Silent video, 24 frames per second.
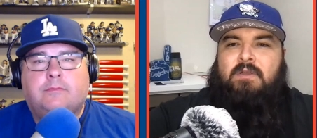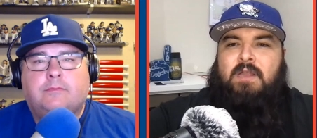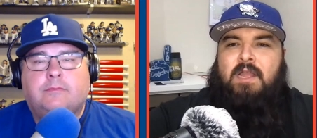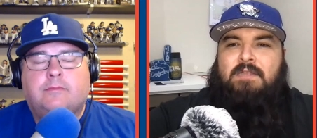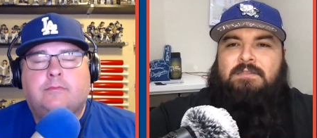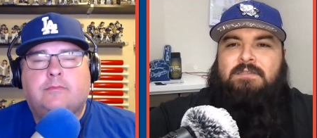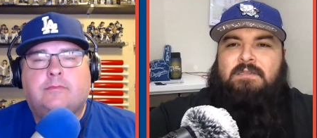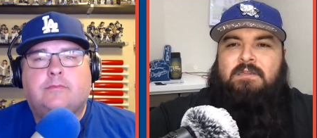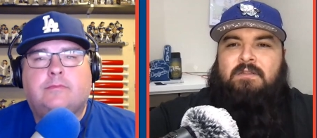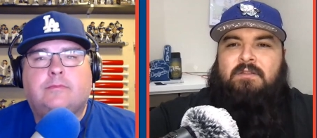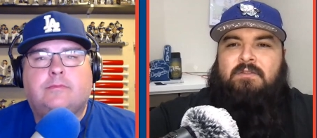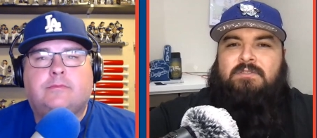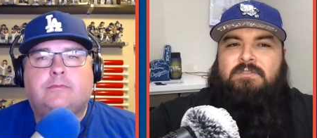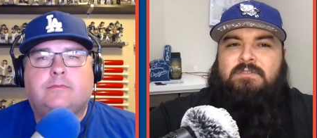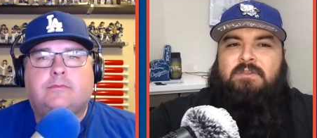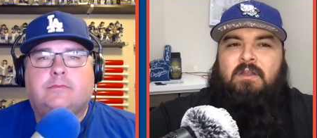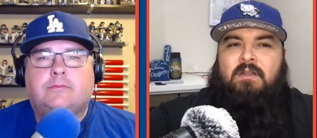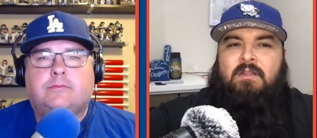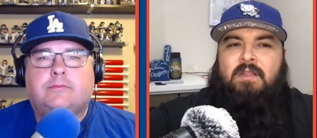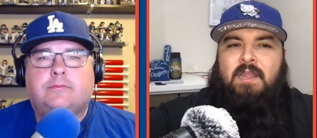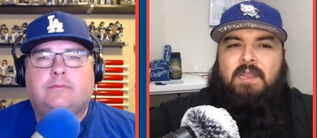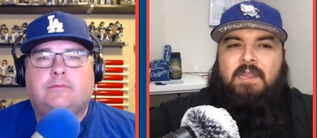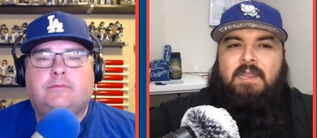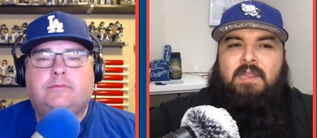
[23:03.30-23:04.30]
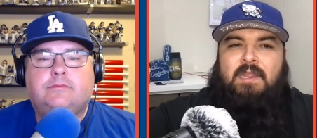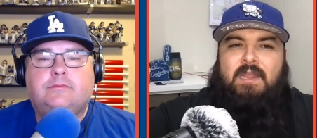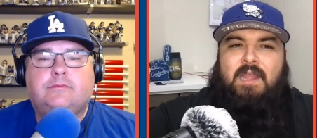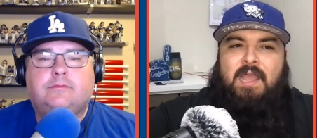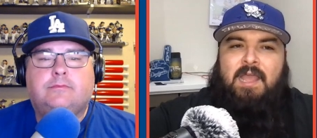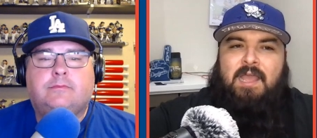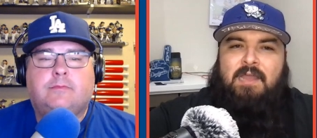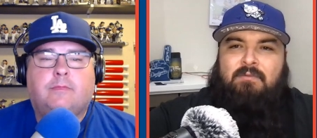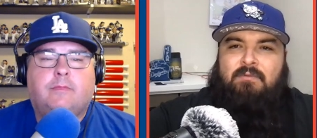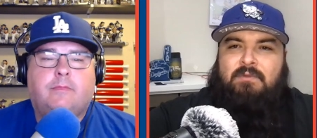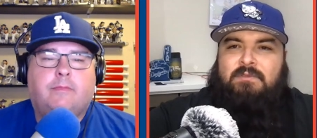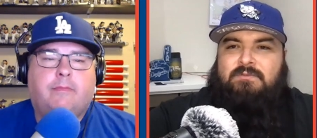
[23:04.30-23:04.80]
Speaker 1: has another start like he
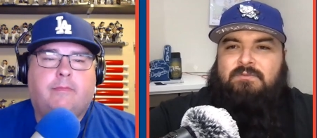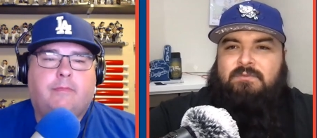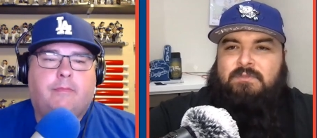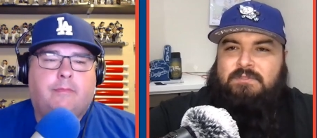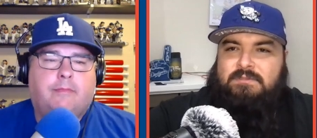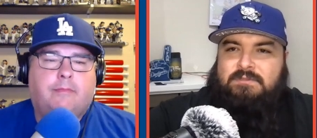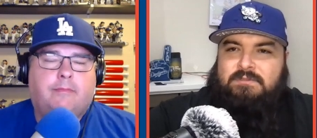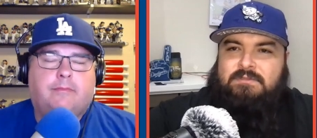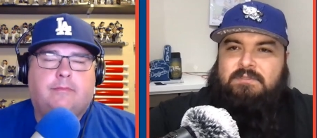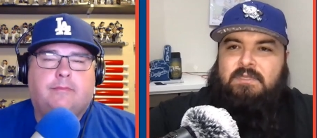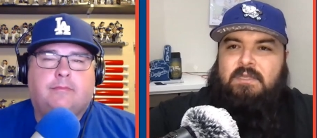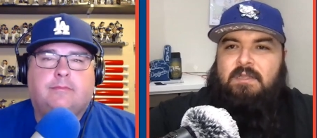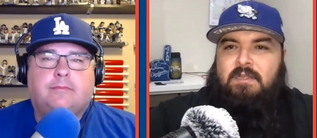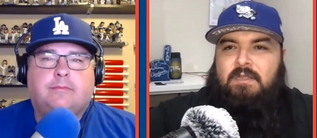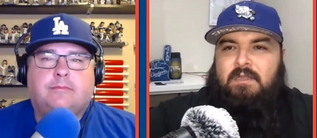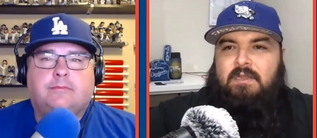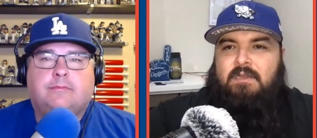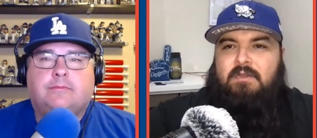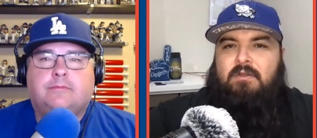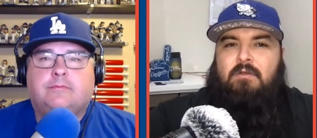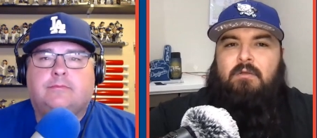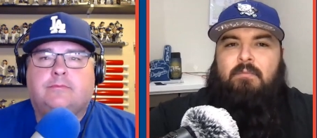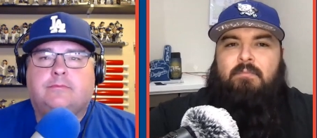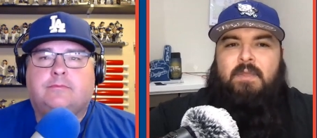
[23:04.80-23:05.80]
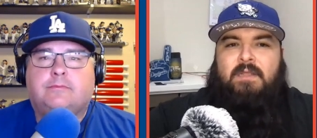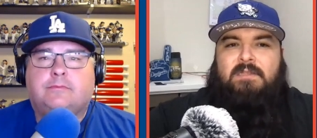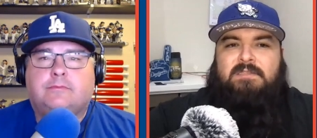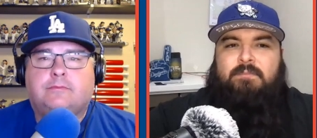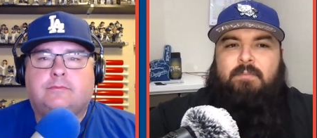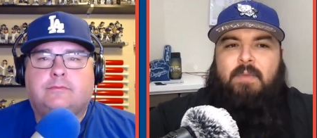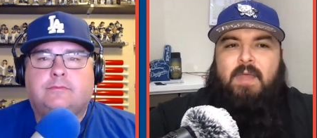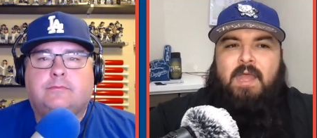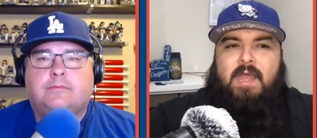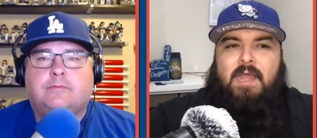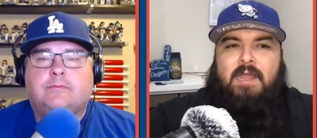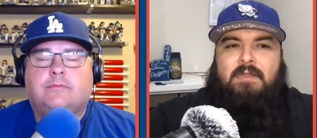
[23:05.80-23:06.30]
had, which was, you know, a mixed
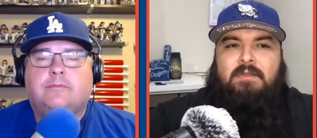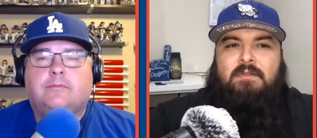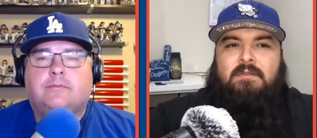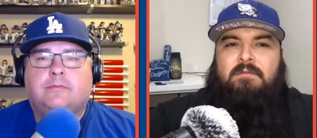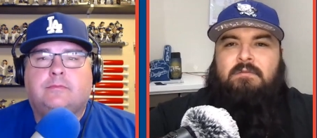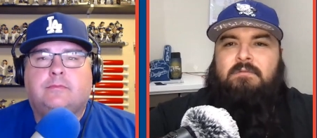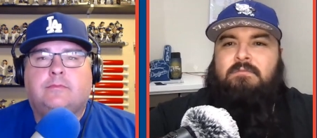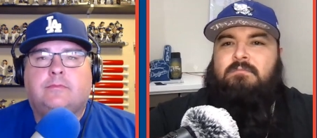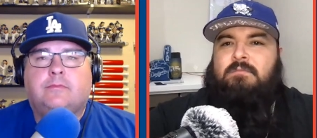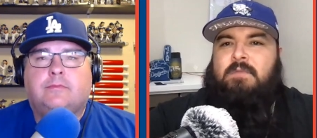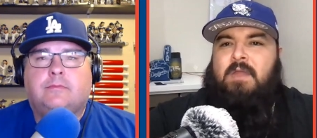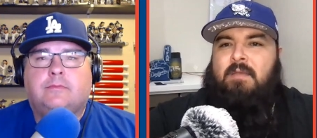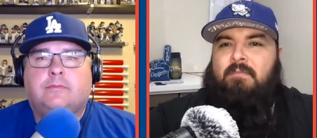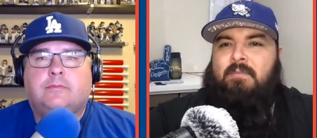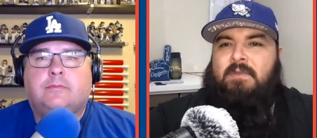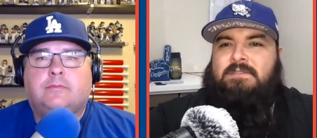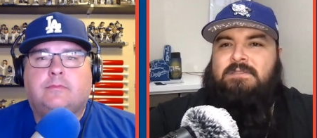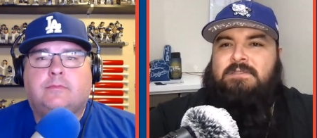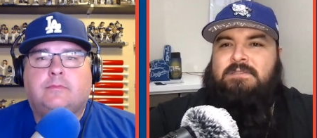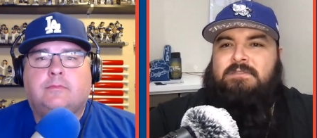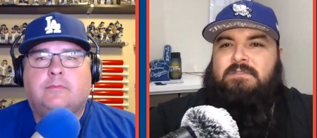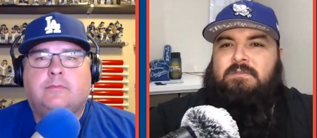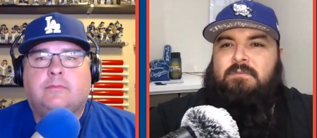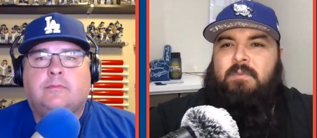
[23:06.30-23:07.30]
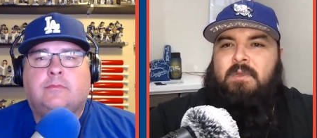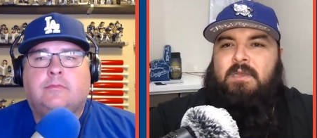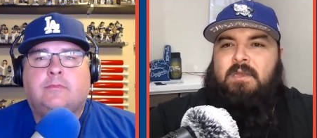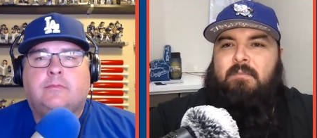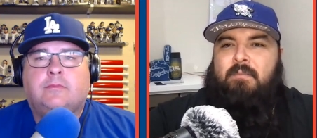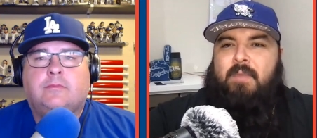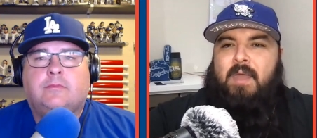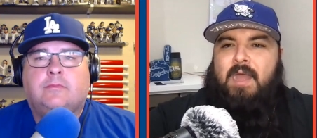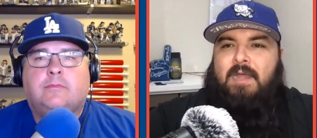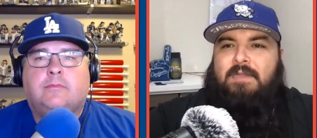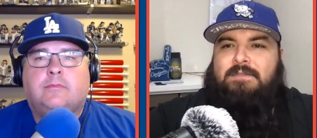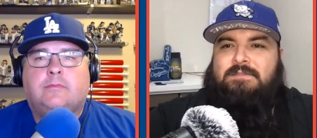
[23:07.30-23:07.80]
bag, not missing too many
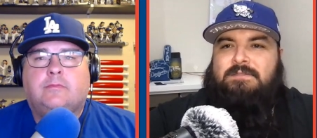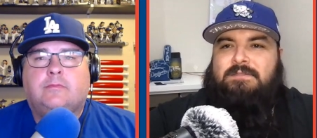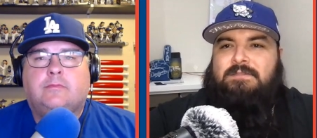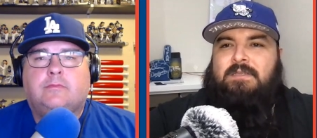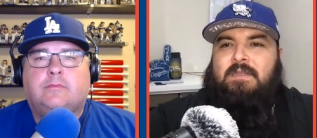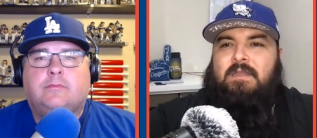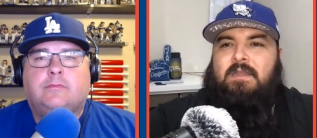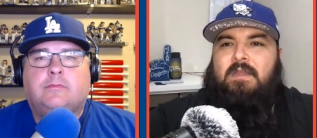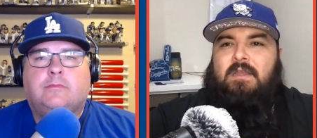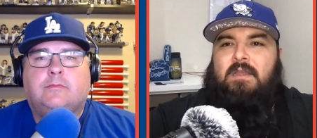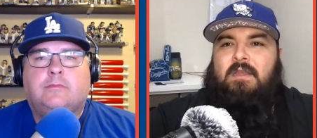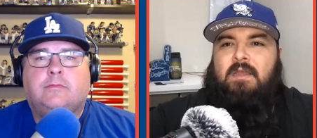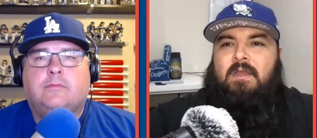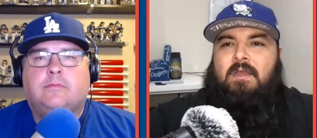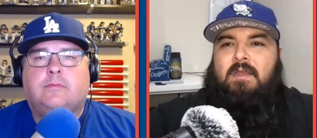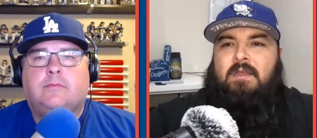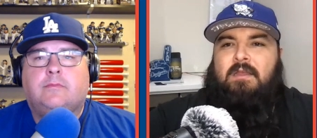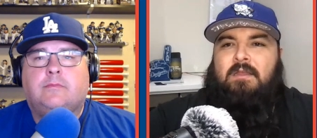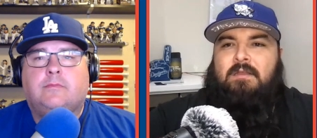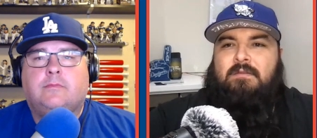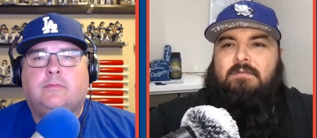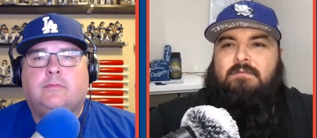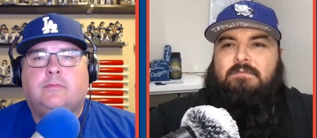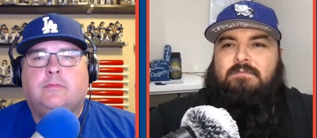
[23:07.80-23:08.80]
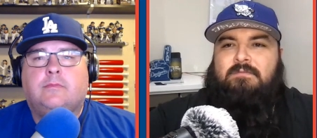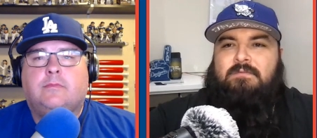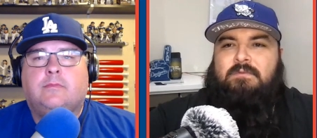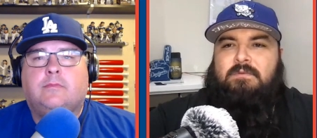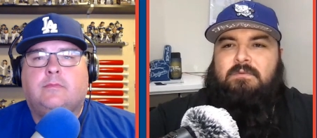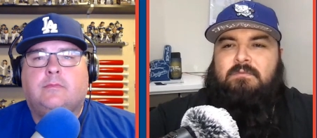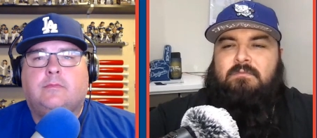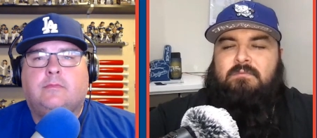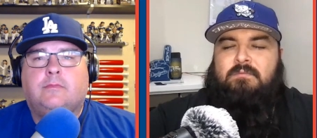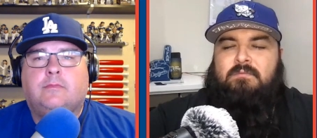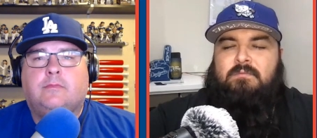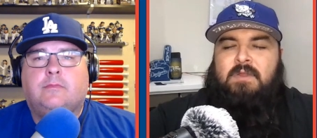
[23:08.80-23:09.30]
bats, uh,
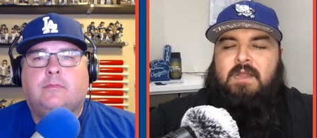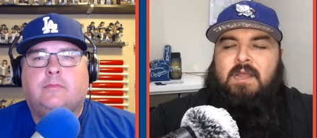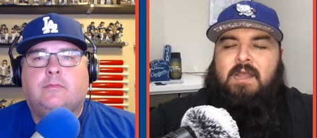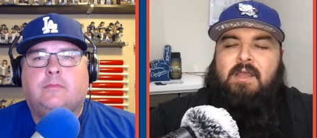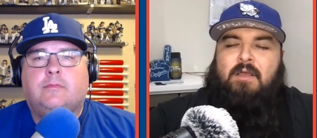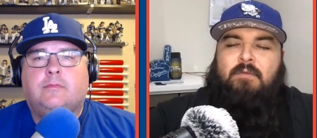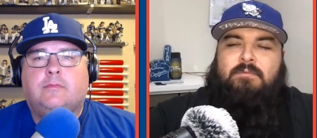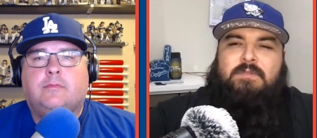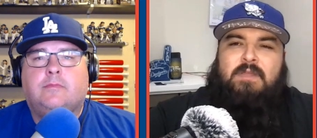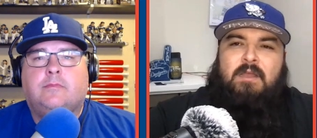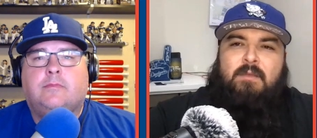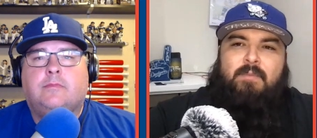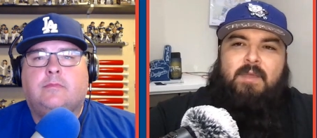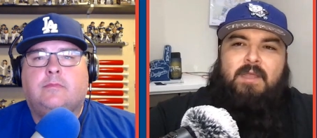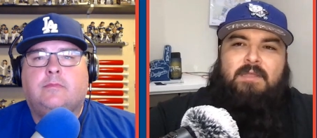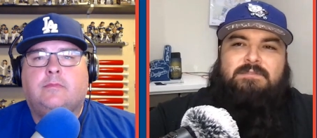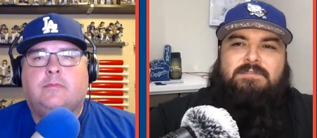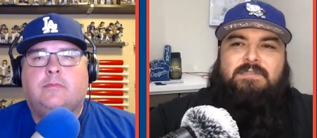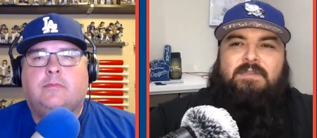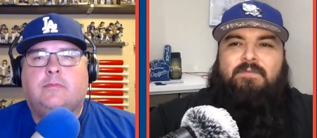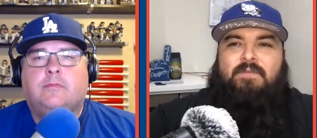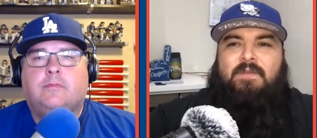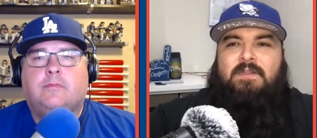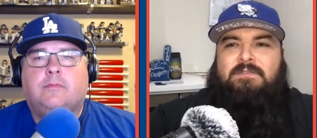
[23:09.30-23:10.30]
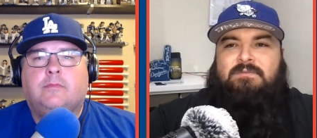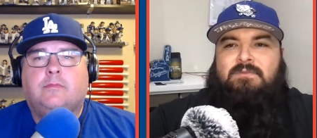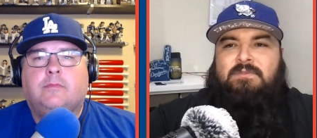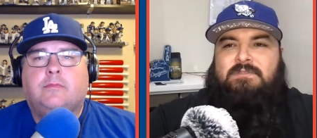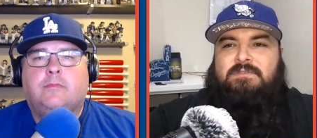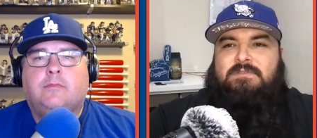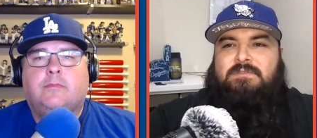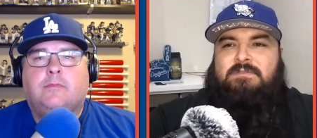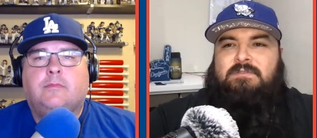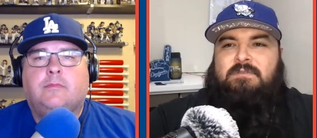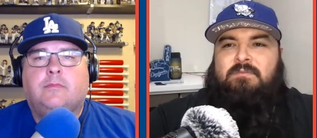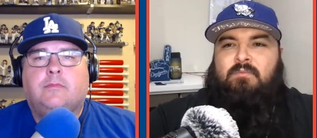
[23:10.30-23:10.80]
not helped out by his defense,
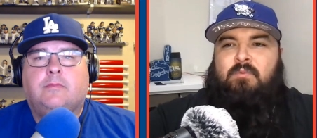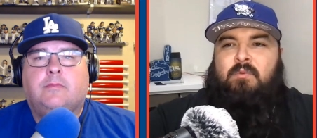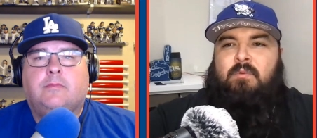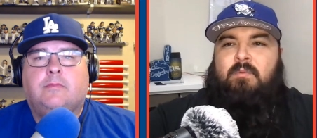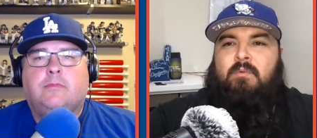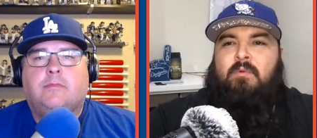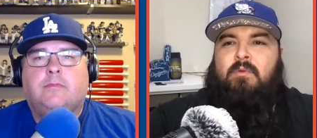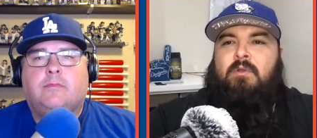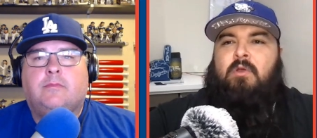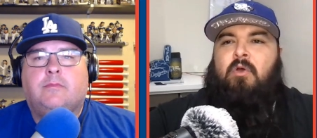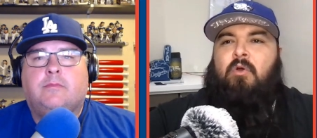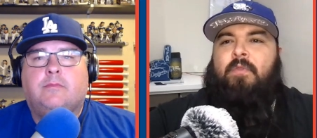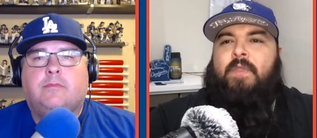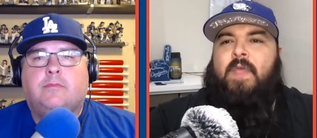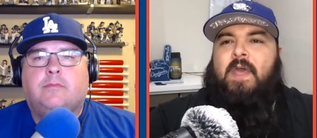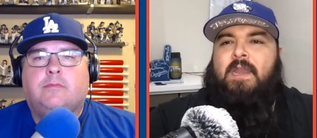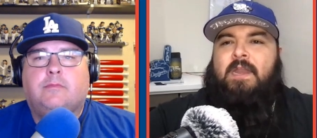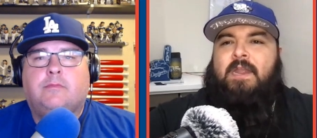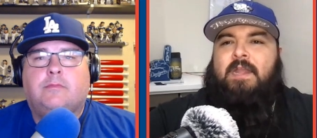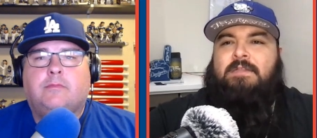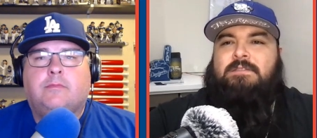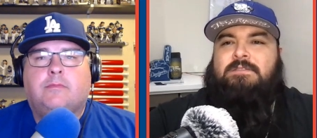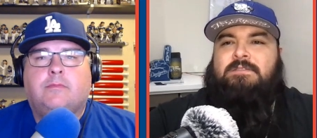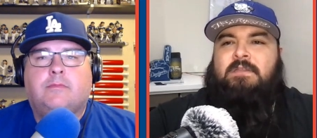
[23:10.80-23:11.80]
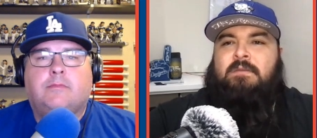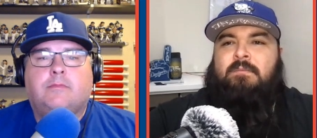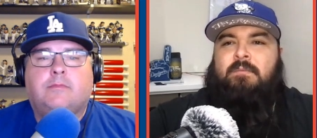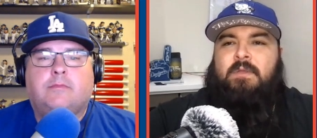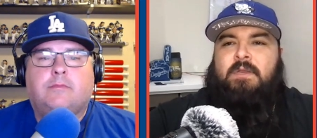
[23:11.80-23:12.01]
which we won't hold that against him.